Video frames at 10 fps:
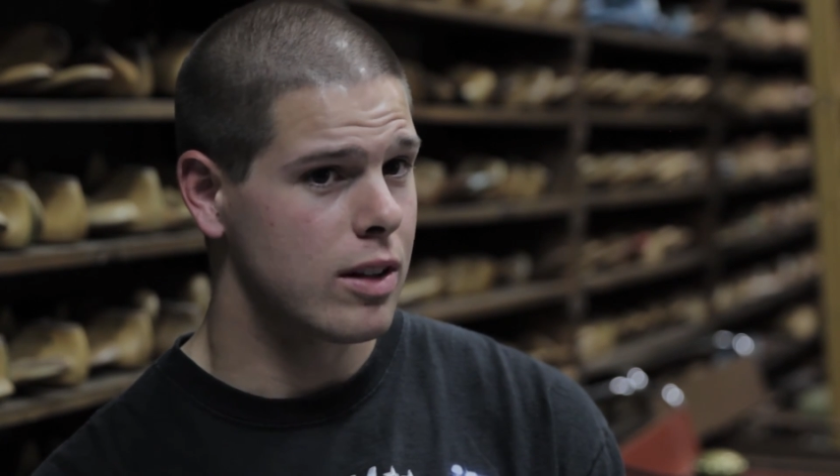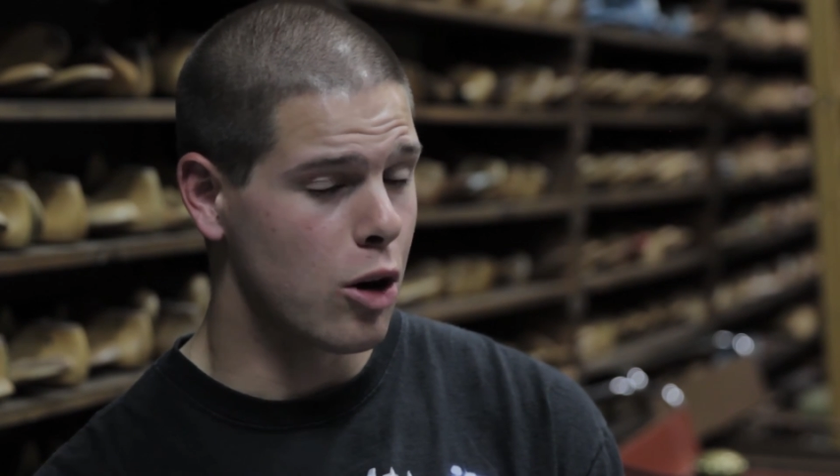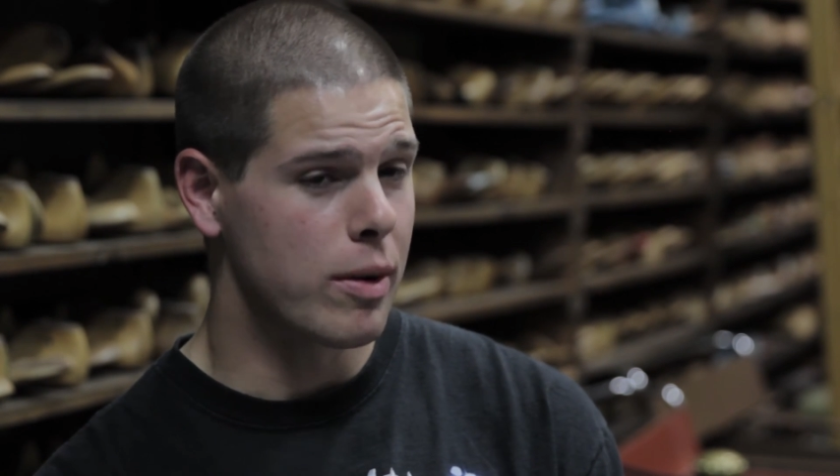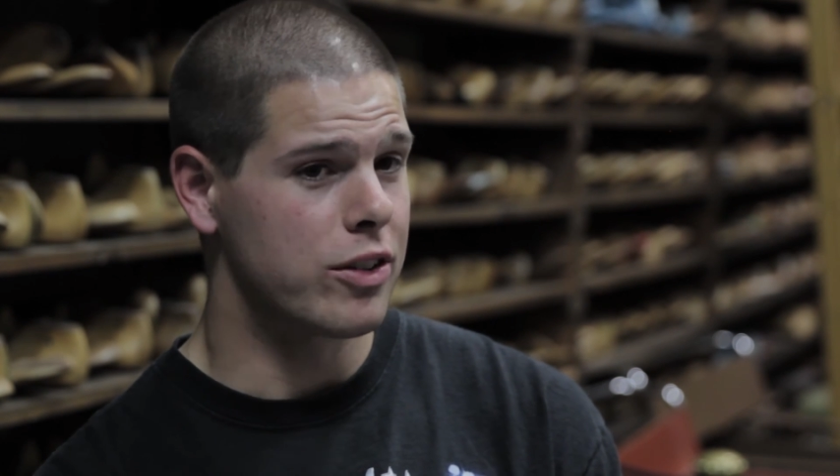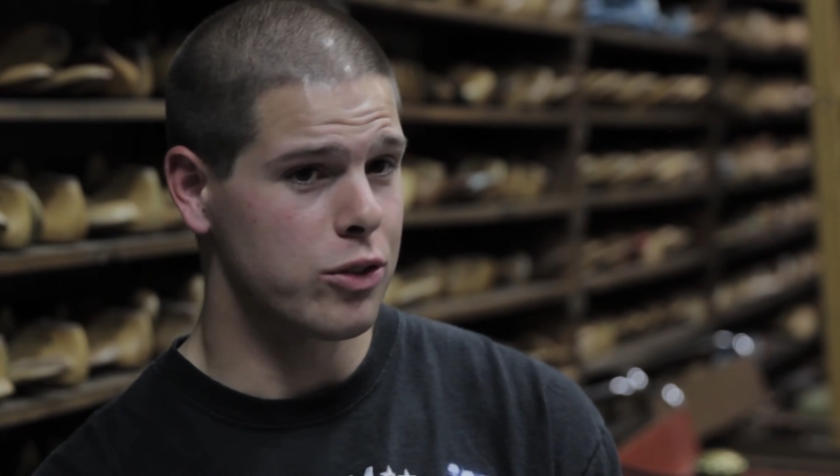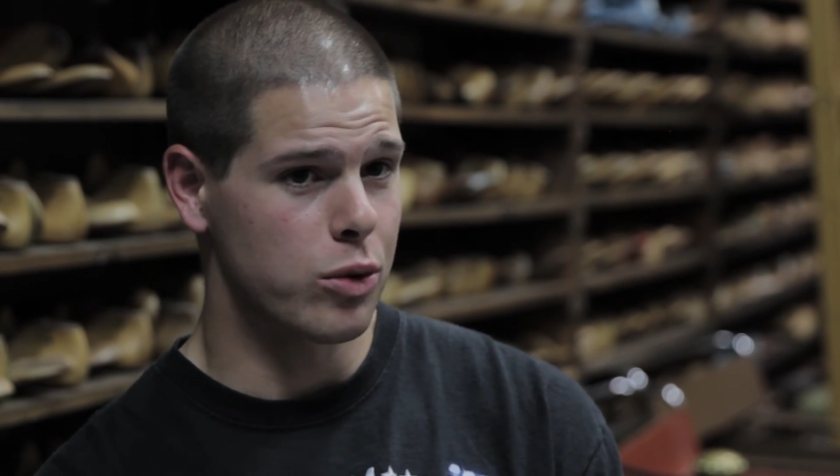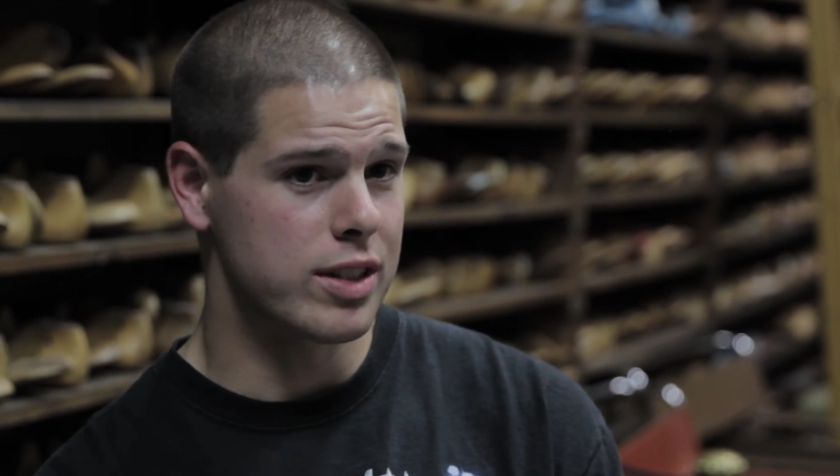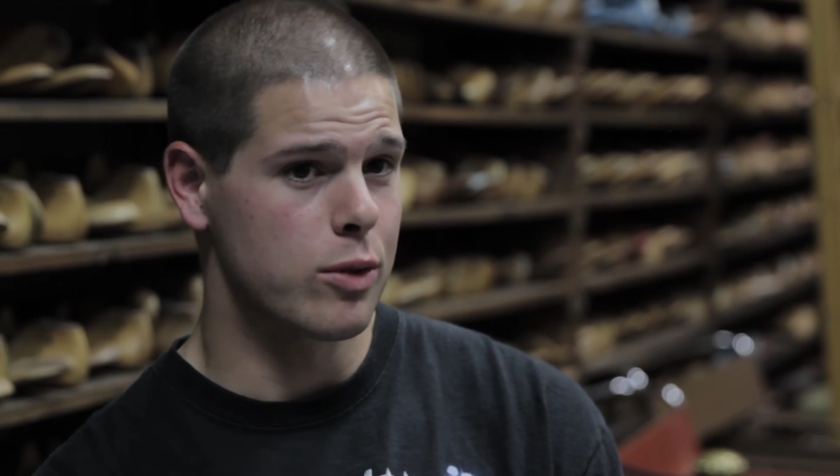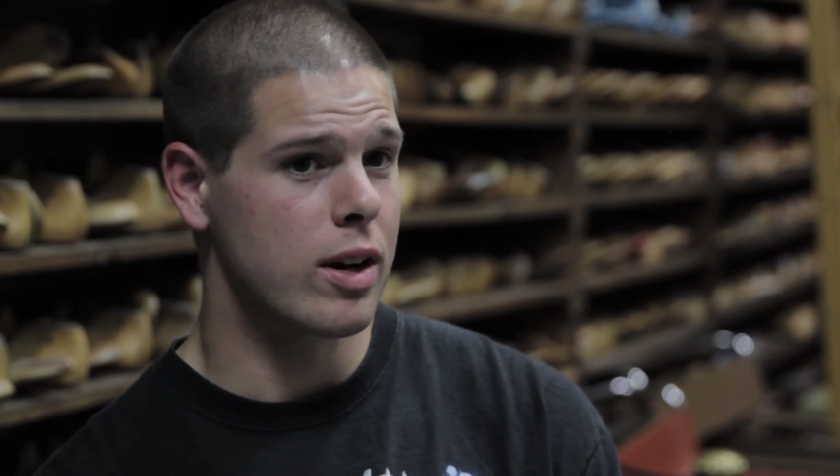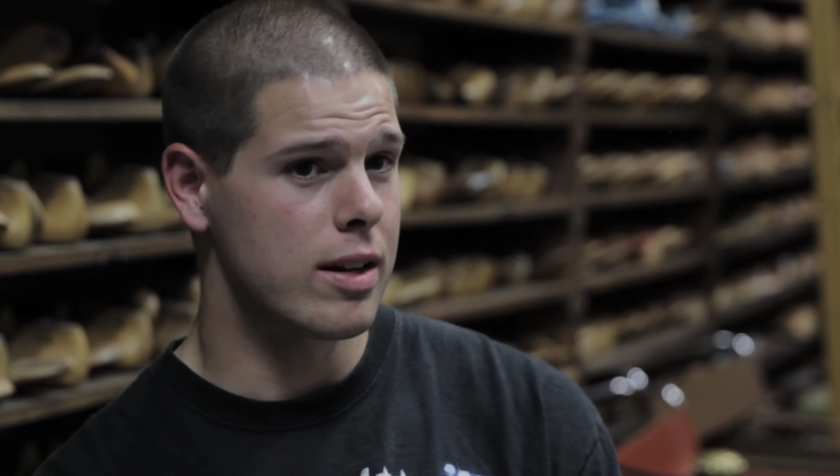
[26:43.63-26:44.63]
All my stories
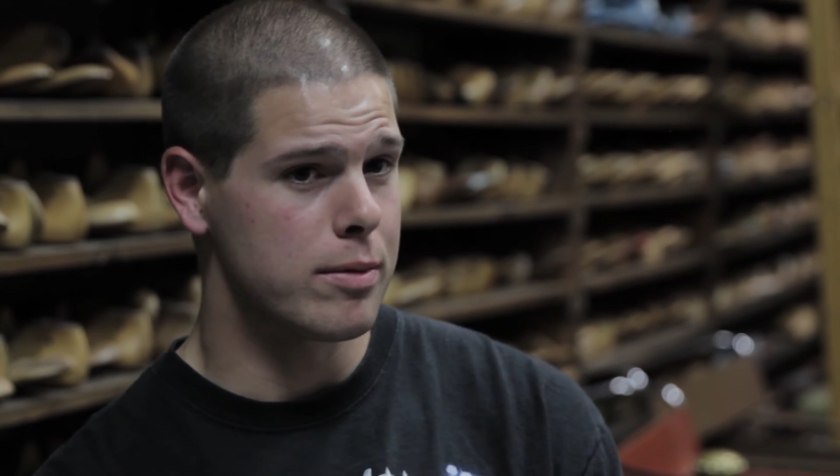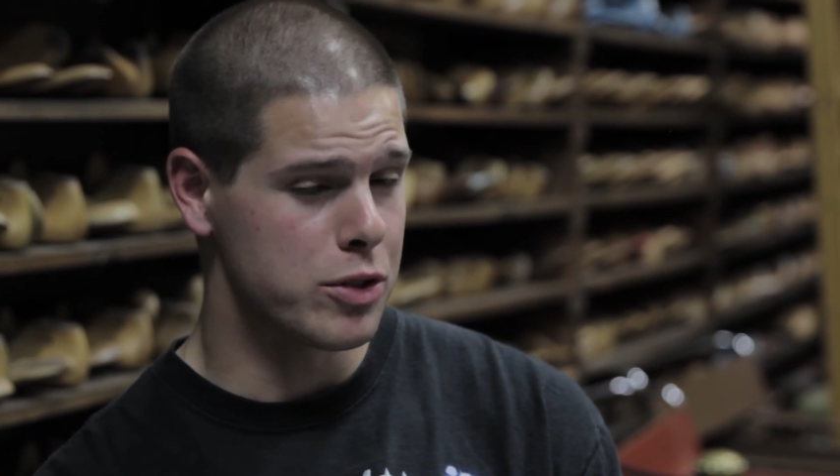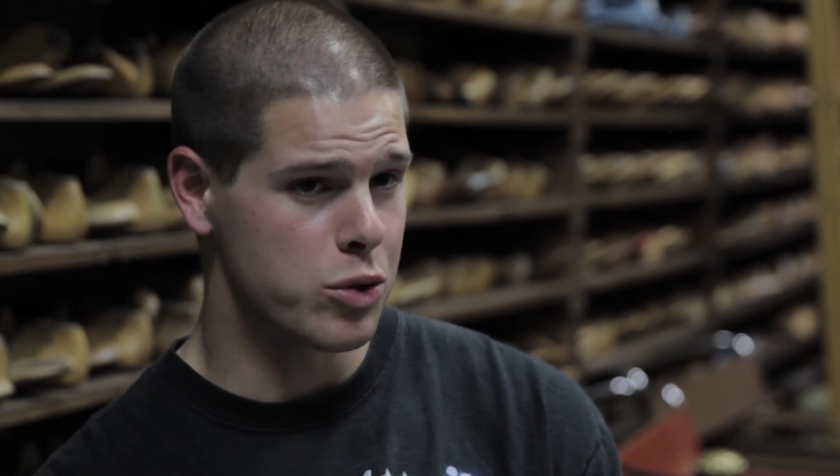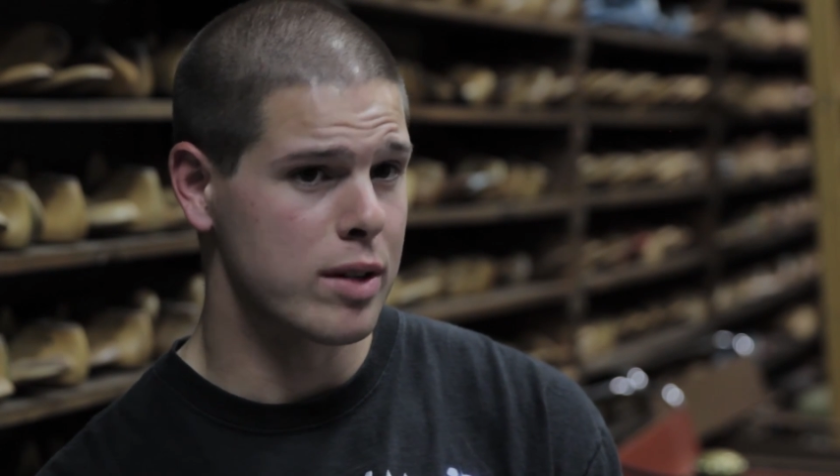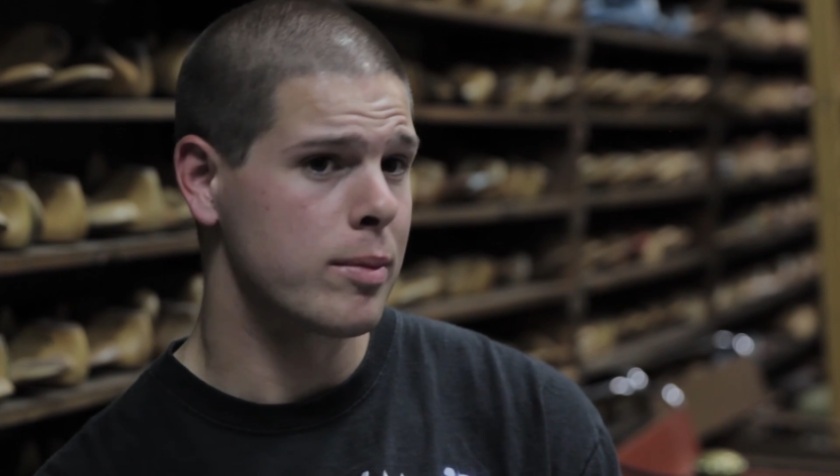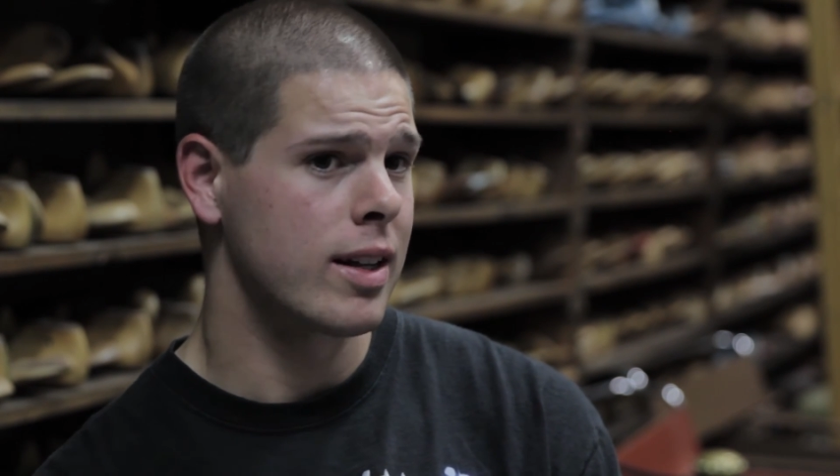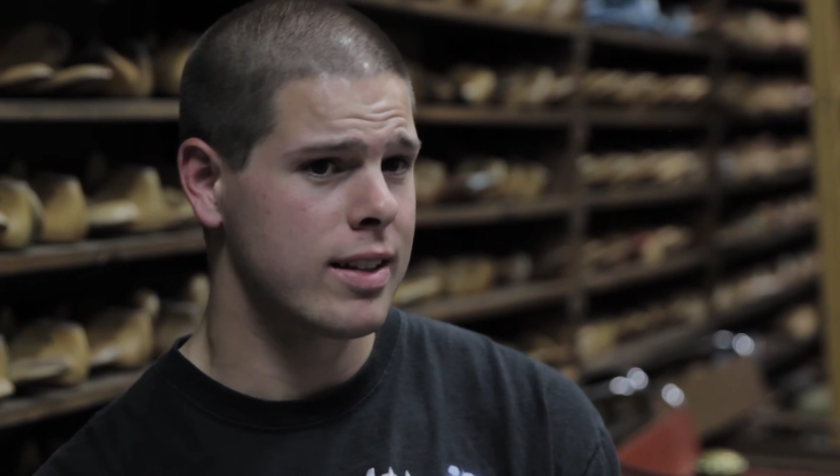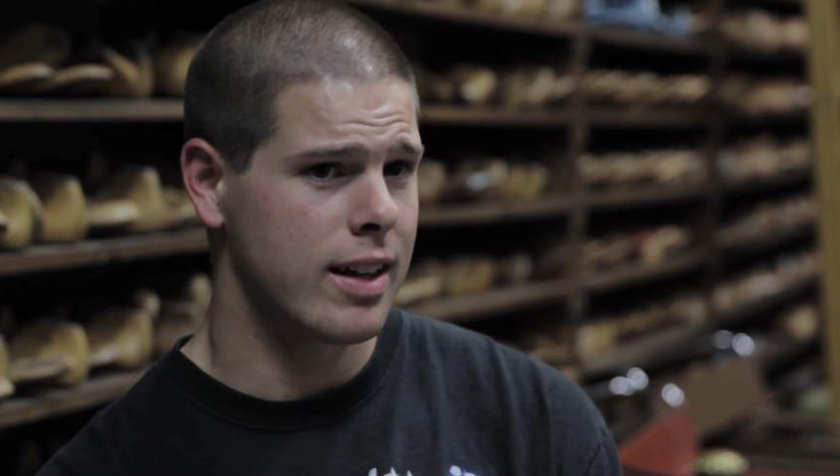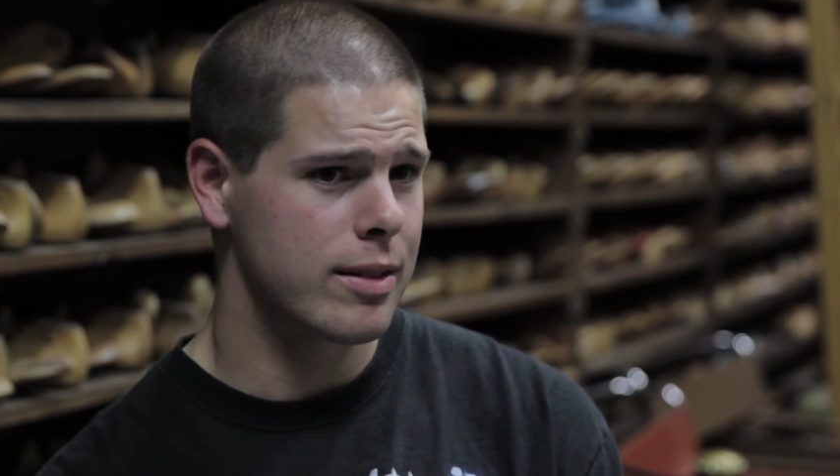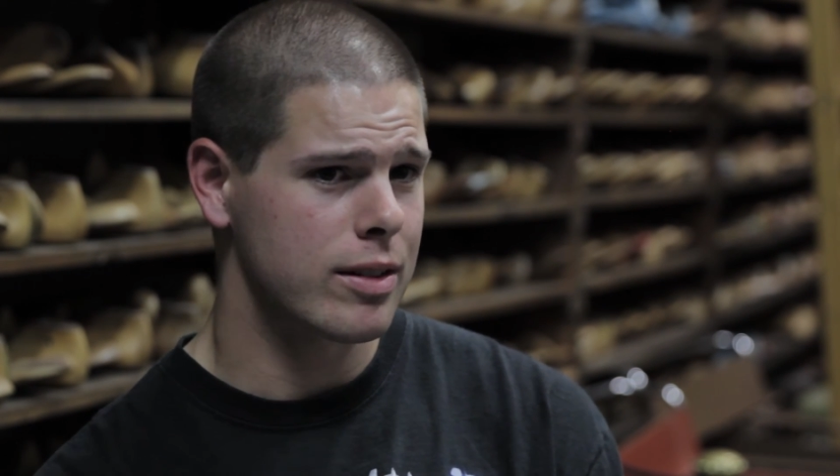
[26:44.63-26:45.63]
I write, majority of them like
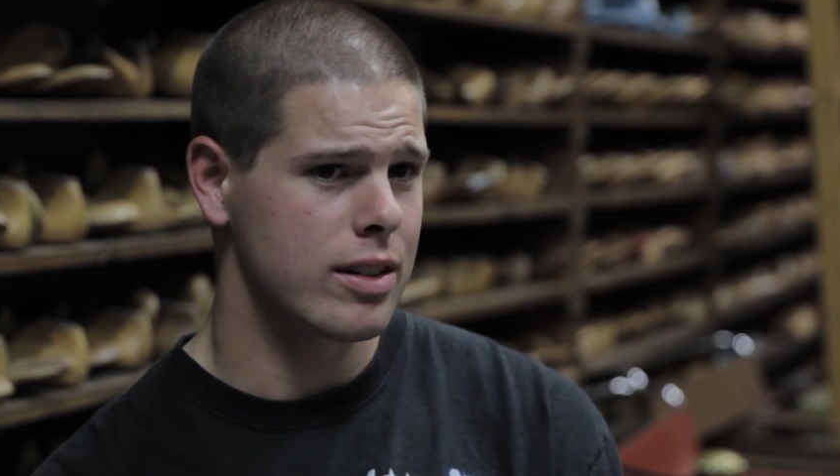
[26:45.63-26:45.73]
that,